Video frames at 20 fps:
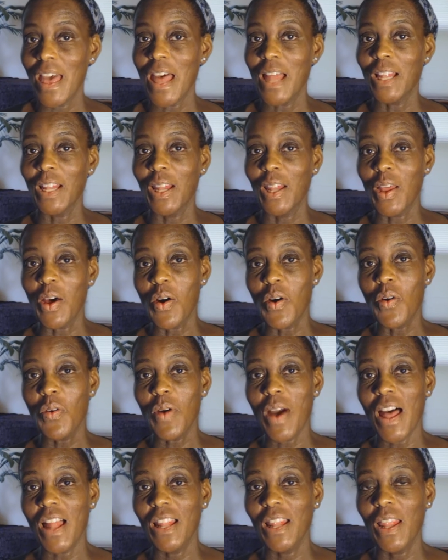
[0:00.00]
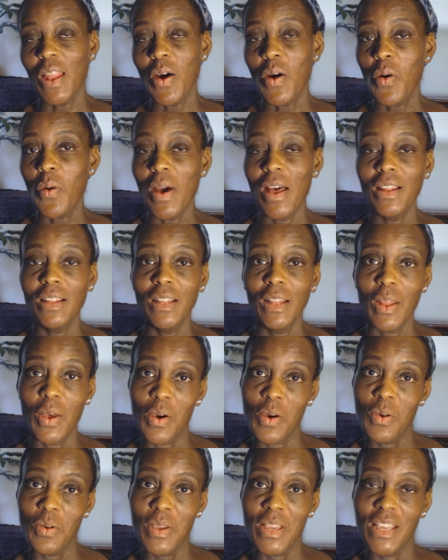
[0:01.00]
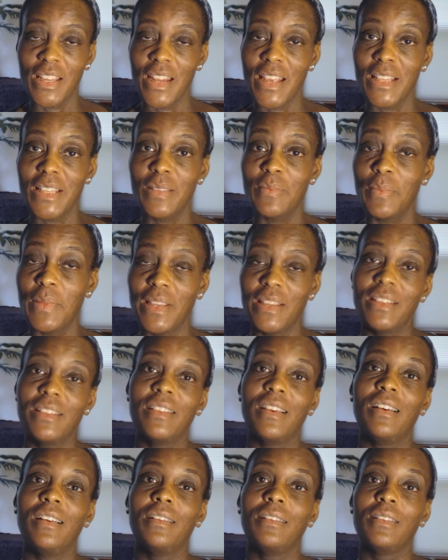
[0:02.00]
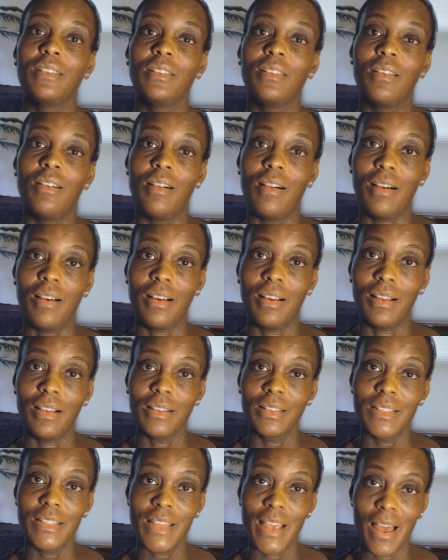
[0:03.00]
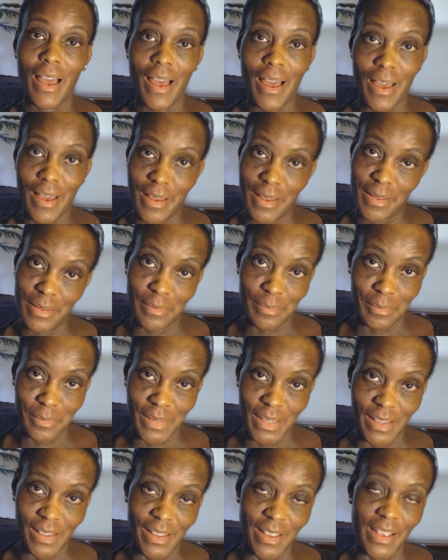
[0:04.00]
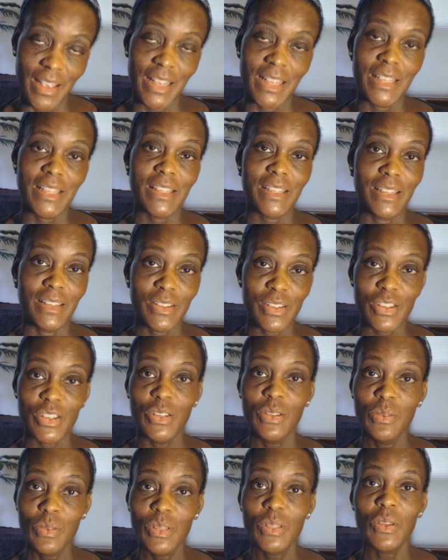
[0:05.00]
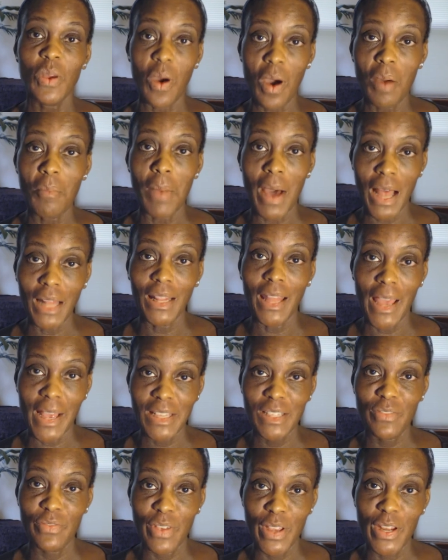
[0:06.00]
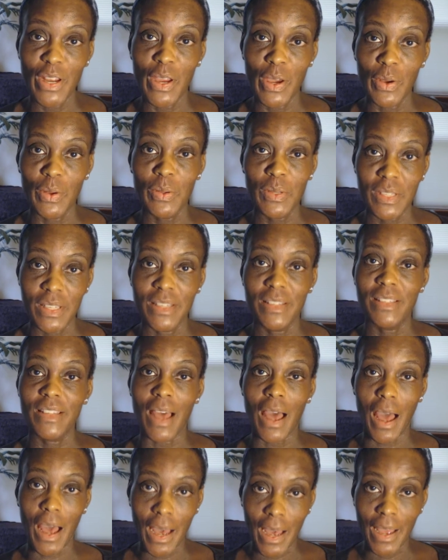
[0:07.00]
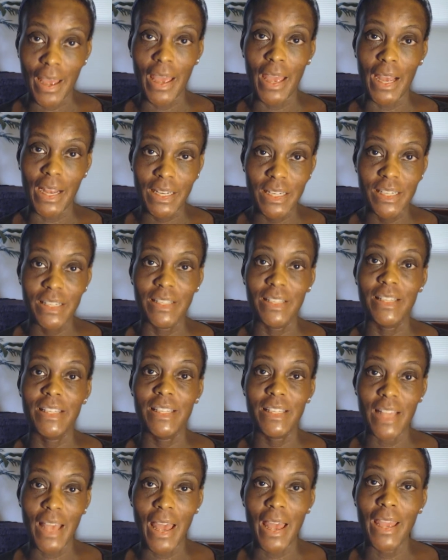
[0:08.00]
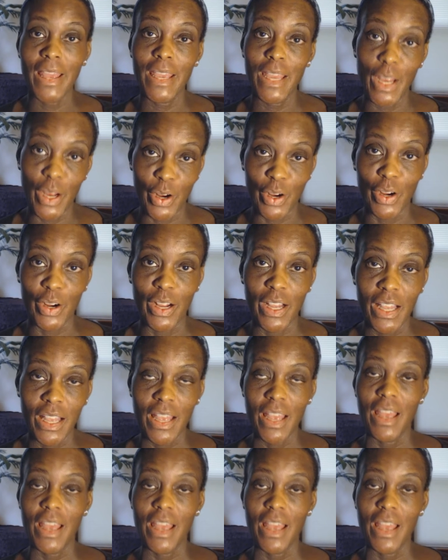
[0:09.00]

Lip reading: Hello, hello, hello. It has been a long time since you saw my last video, since I actually sat here